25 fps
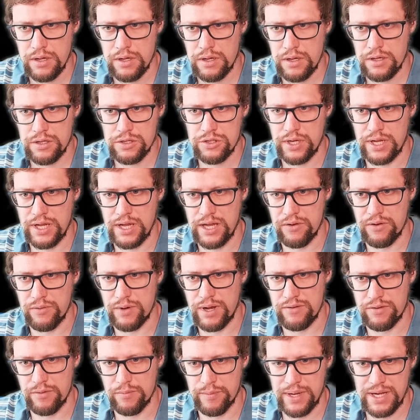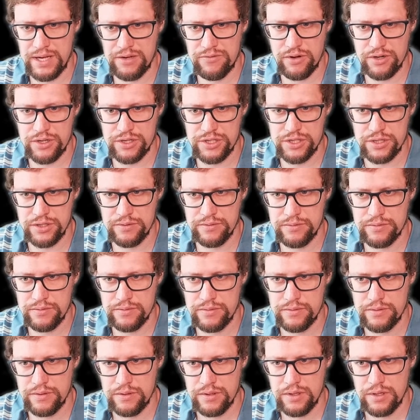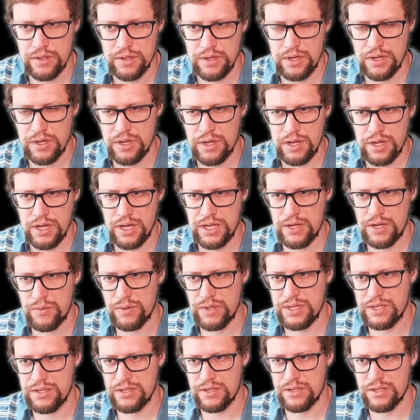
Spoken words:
So here we have the main function, and then we need a